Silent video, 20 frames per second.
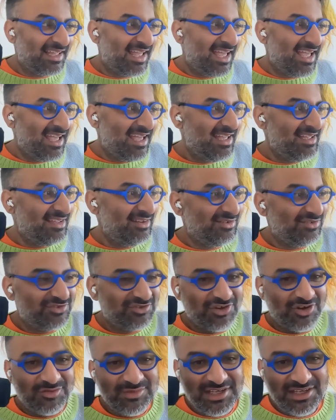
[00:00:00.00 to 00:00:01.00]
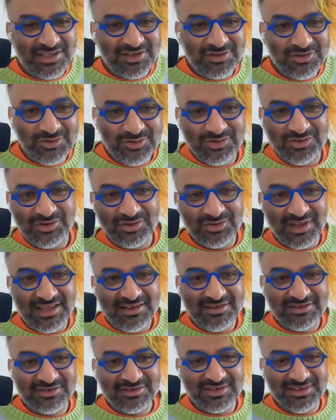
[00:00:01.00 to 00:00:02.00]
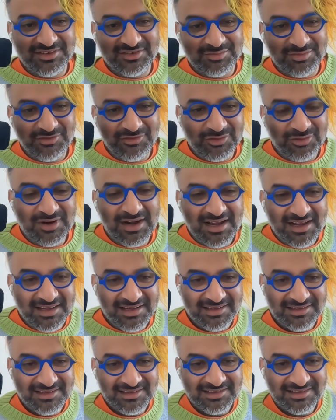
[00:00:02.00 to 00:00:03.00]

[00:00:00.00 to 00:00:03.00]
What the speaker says: hey, show me who your lender is before I